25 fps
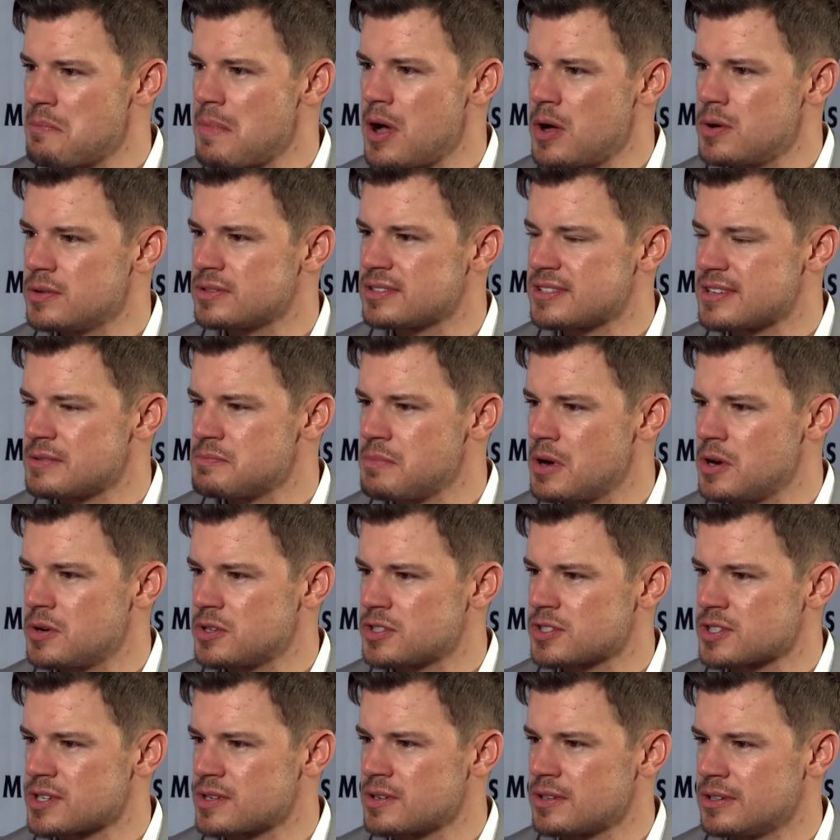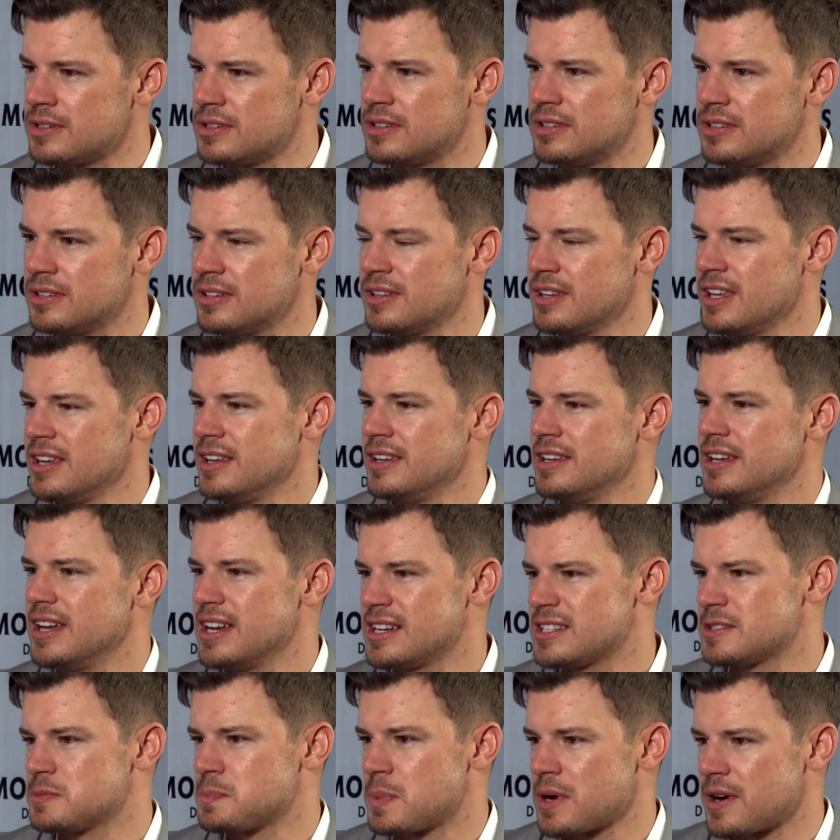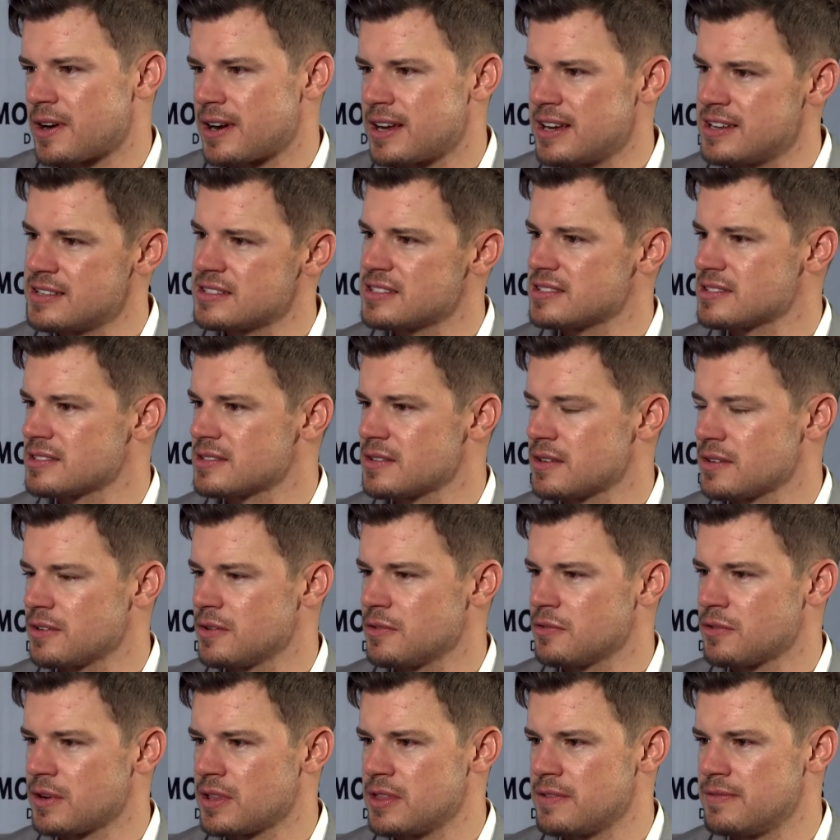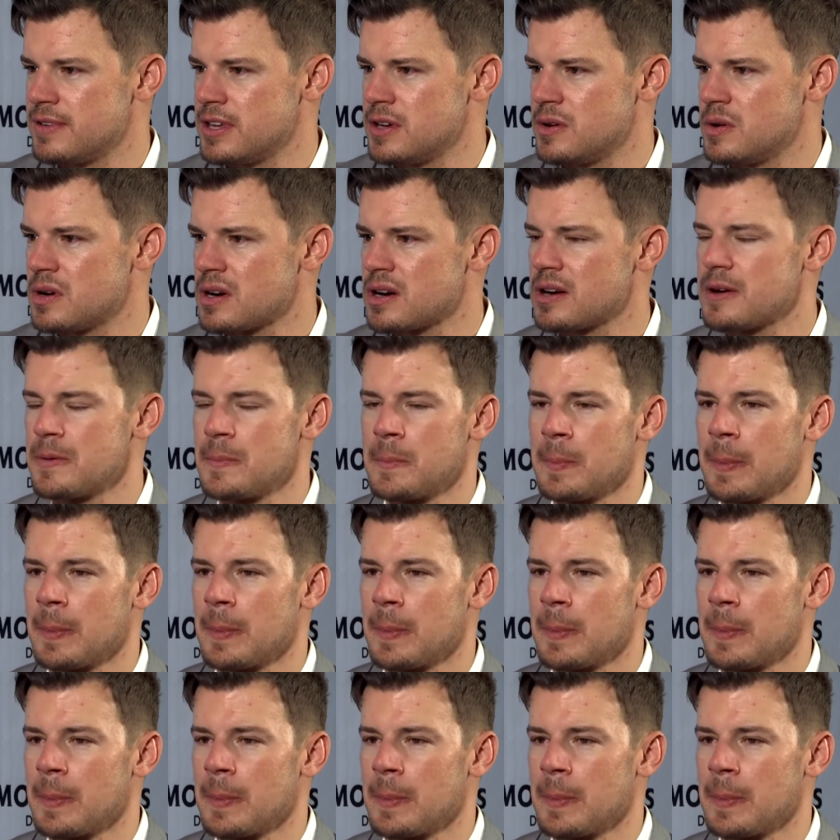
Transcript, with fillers: most emotional experience mm-hmm. for the viewer.